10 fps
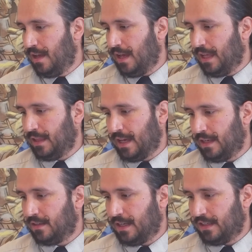And
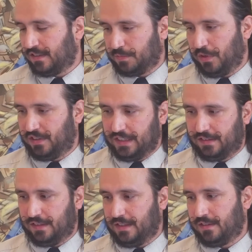then
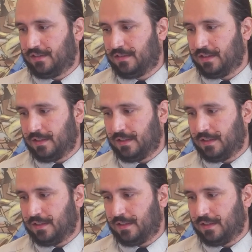6.6 is,